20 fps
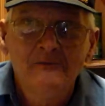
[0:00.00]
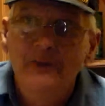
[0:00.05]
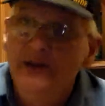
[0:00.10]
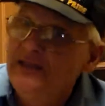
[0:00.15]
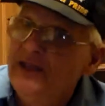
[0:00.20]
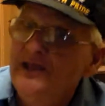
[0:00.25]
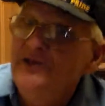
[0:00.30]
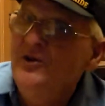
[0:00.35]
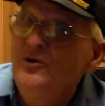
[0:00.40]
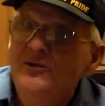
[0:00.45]

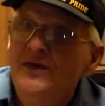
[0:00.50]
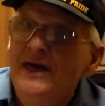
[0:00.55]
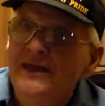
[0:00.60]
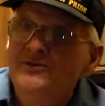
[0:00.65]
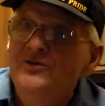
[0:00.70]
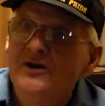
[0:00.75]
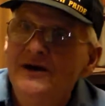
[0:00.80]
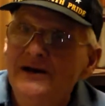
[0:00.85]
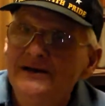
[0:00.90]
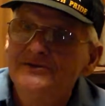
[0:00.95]
But they do
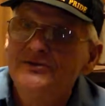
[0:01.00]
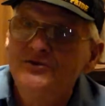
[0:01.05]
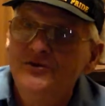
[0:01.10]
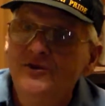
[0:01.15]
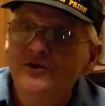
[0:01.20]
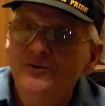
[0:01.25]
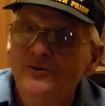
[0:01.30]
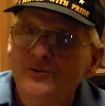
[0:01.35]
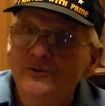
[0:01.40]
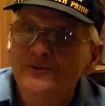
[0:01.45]
that to us
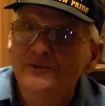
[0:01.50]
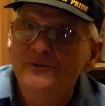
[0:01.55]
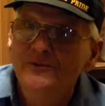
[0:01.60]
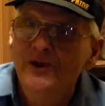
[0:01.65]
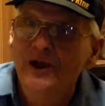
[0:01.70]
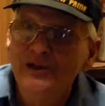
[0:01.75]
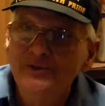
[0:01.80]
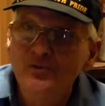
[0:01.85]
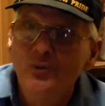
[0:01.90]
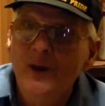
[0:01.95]
too,
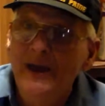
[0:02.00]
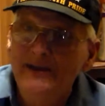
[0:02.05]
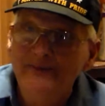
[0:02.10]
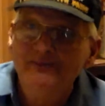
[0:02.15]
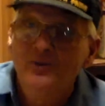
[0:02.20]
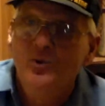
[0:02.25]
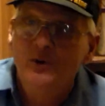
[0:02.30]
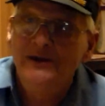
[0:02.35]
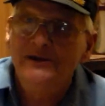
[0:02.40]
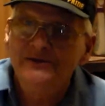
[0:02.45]
us
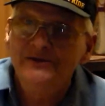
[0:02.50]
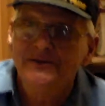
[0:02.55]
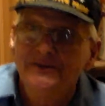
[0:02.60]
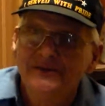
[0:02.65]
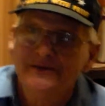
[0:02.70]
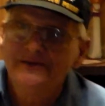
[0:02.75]
white boys,